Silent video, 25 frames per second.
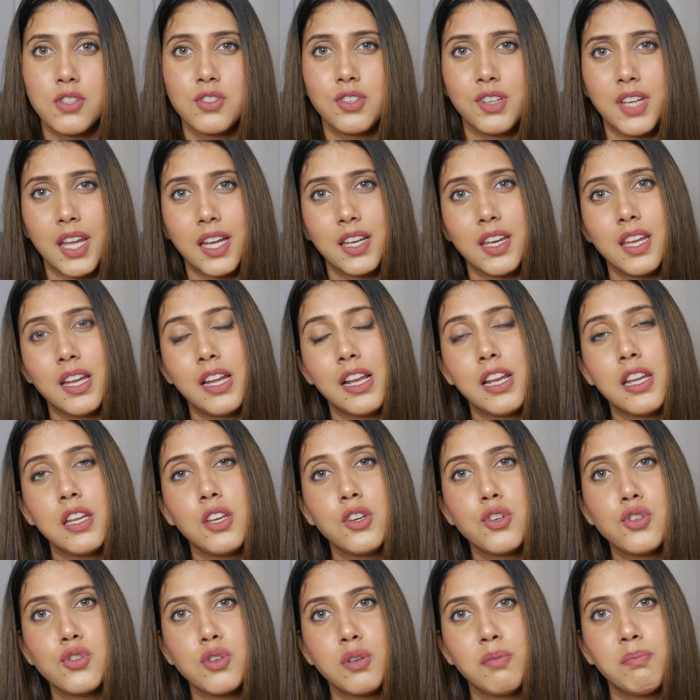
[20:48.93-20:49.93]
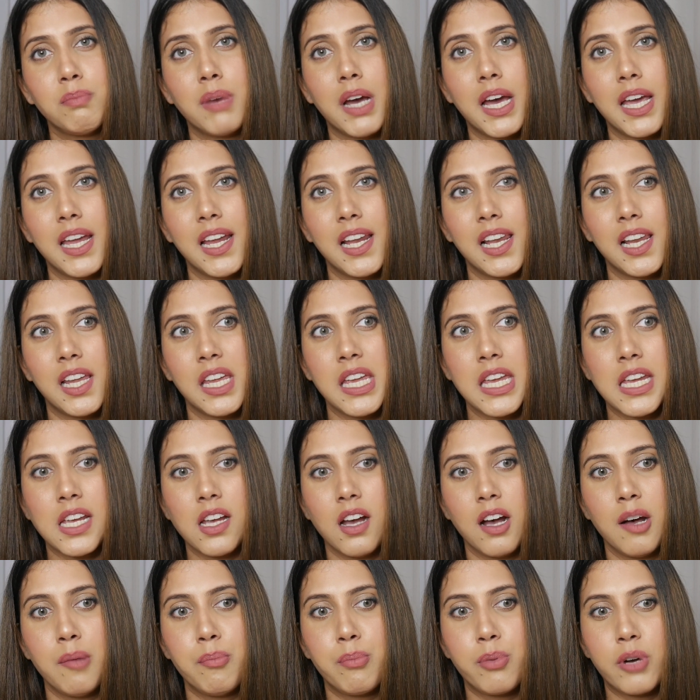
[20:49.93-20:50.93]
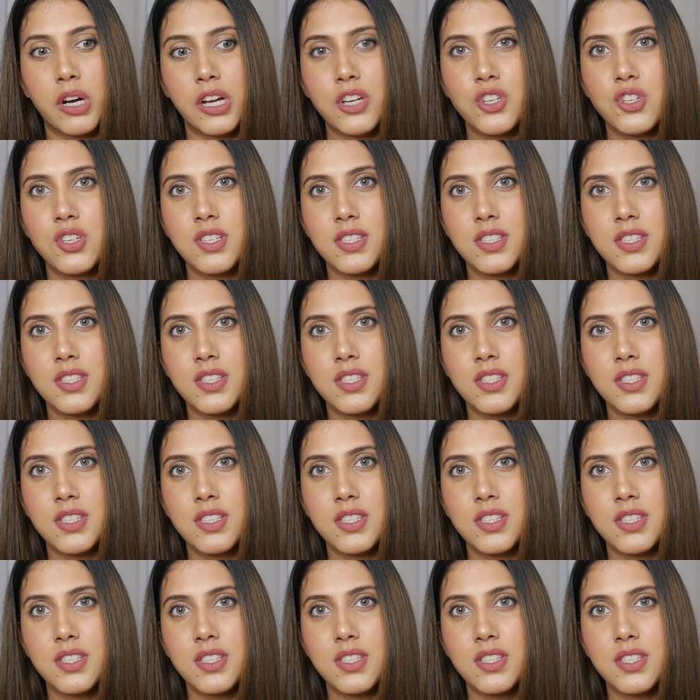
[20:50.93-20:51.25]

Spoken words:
So technically you should buy like a brush